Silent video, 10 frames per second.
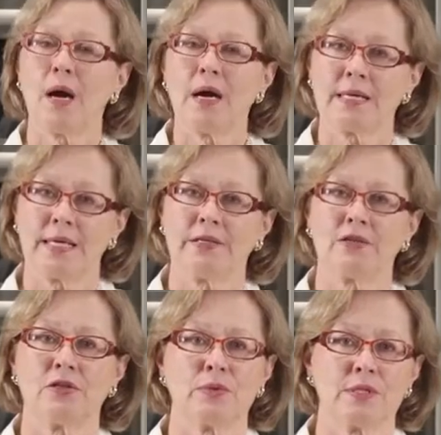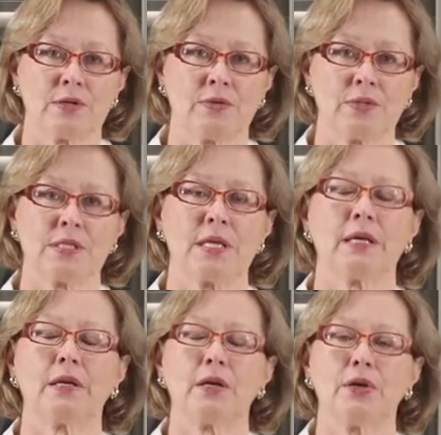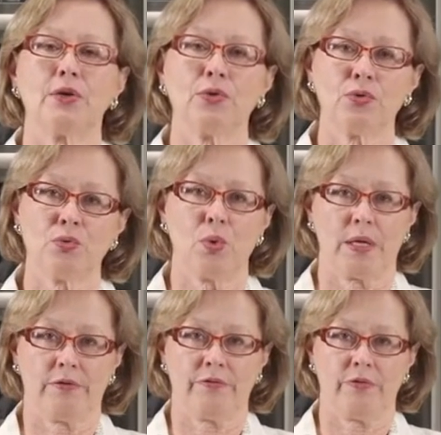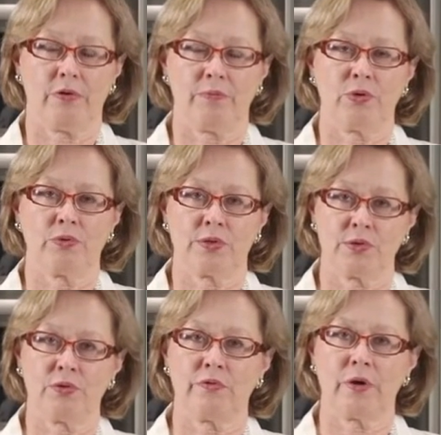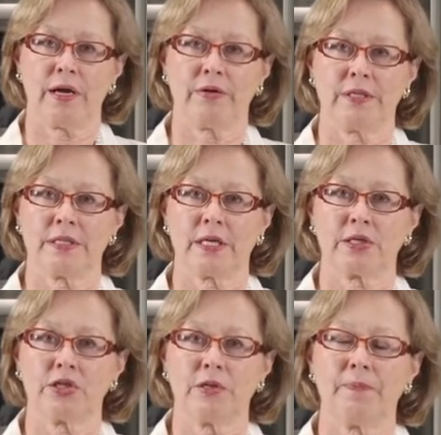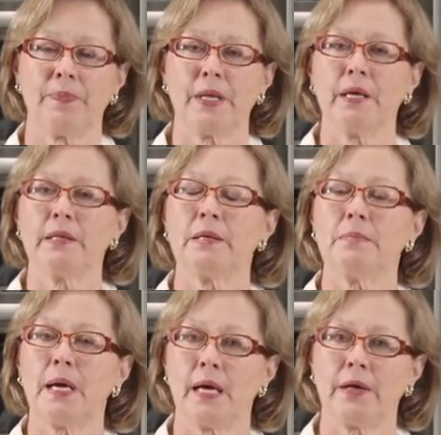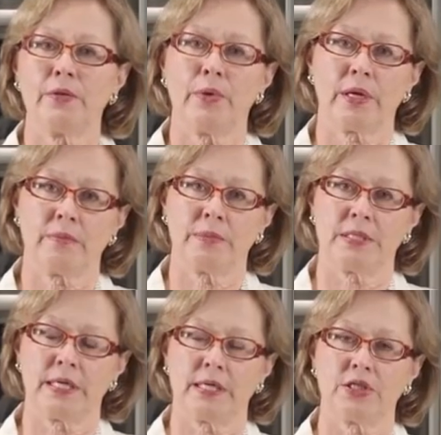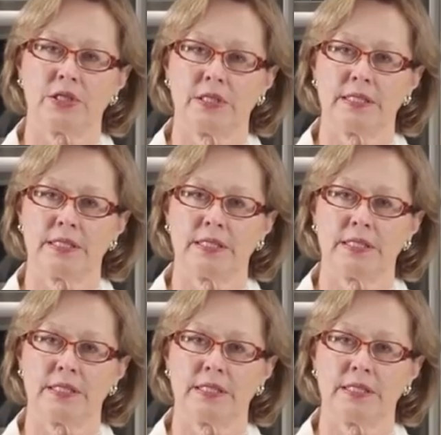aren't getting the results that you want from your stir fry on induction, then my other recommendation